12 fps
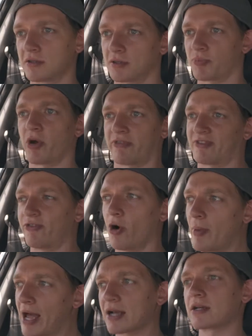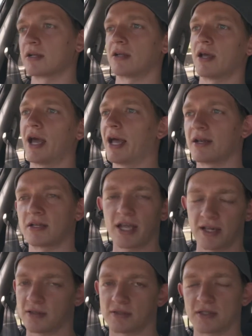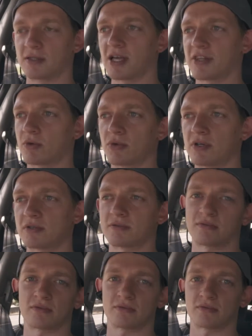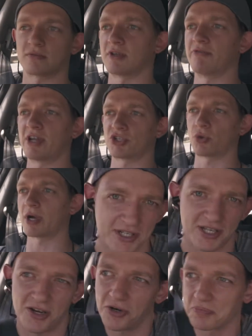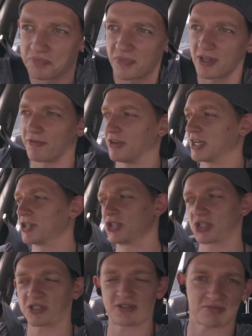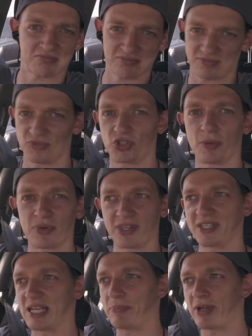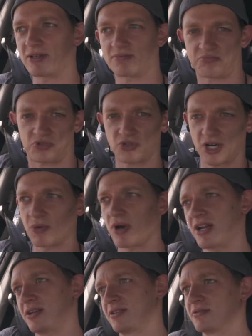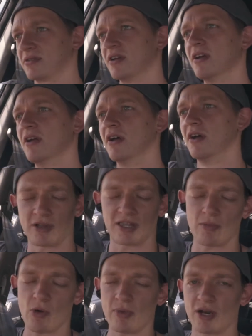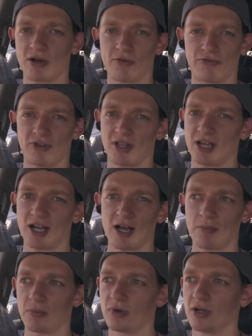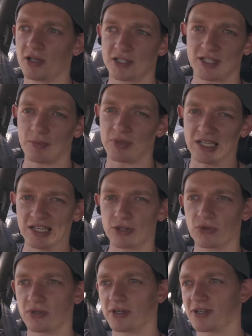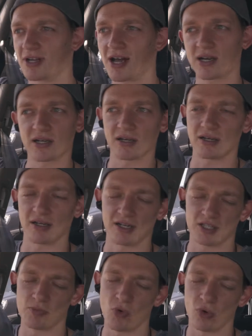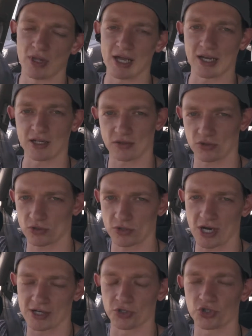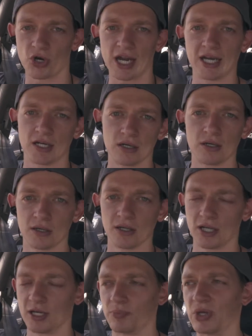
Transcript: the perfect format and yet yeah, nothing would eventuate. So I figured just jump in the deep end straight away and at the moment I don't feel like I'm stumbling through the dark. It is more like trying to train in